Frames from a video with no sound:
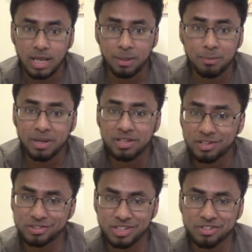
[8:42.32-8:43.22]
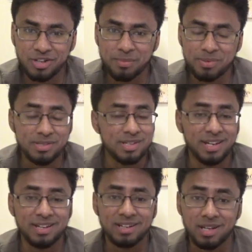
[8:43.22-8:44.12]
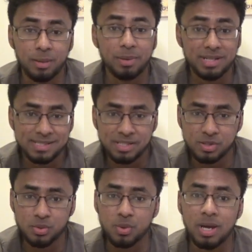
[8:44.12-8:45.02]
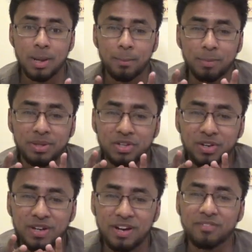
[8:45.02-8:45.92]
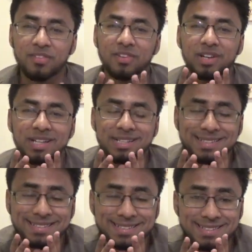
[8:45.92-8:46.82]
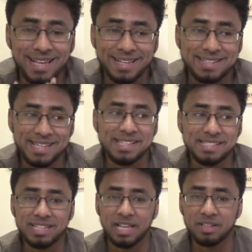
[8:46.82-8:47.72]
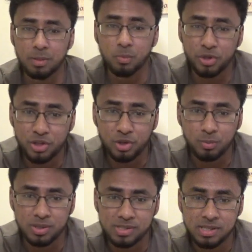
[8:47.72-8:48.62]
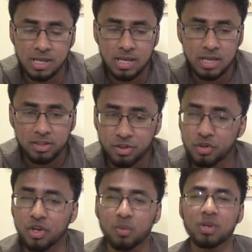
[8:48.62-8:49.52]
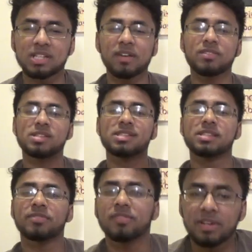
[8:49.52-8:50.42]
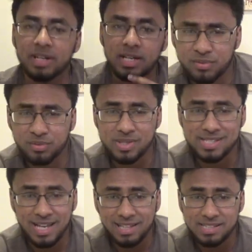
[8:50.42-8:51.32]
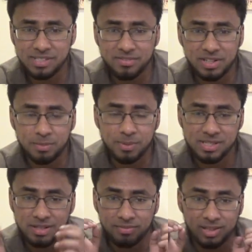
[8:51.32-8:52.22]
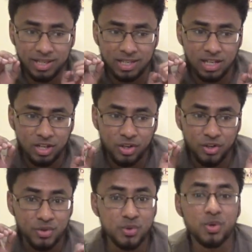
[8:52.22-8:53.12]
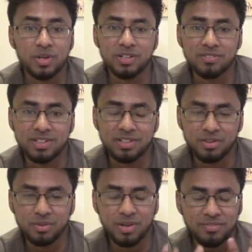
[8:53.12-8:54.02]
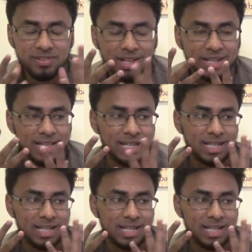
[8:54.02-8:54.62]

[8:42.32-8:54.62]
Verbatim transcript: in many countries I tried pizza, and in many cities too. But they're never like tasting like the New York ones. The New York ones have this different, even though the Italians invented pizza, I feel like New York invented, you know, I feel like